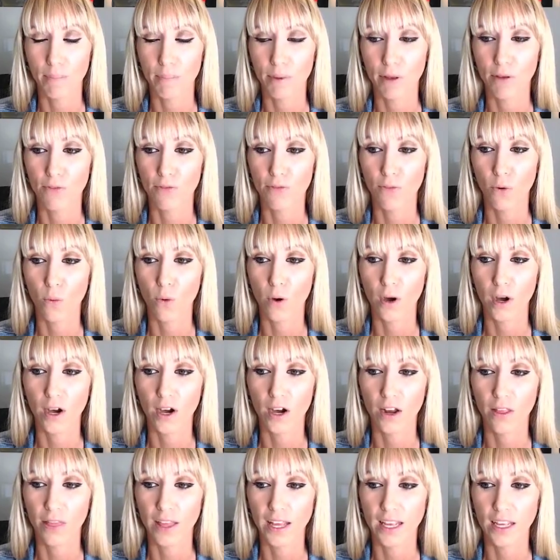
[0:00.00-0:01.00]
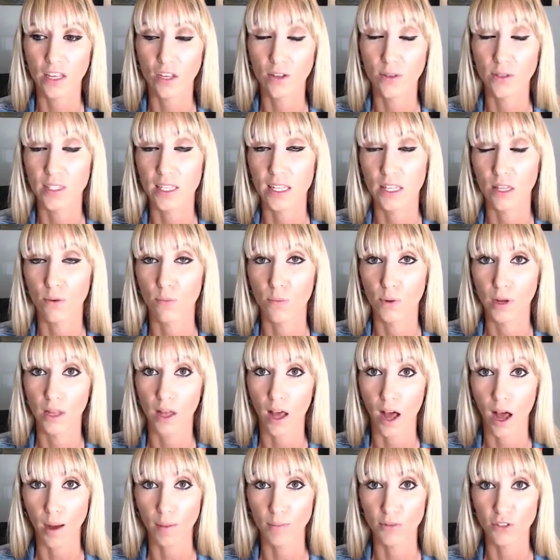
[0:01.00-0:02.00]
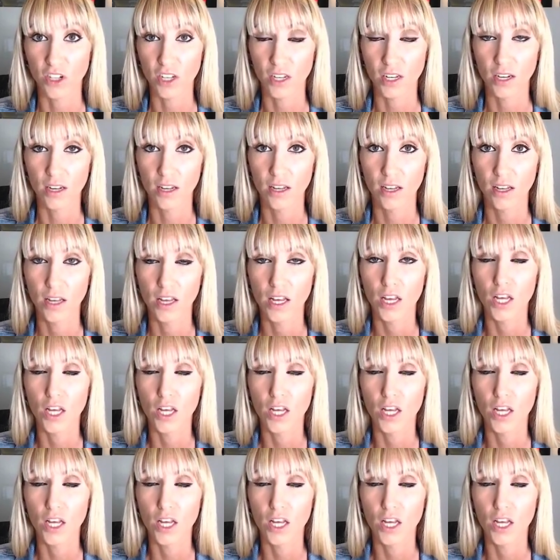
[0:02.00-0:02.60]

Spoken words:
before you see the real option.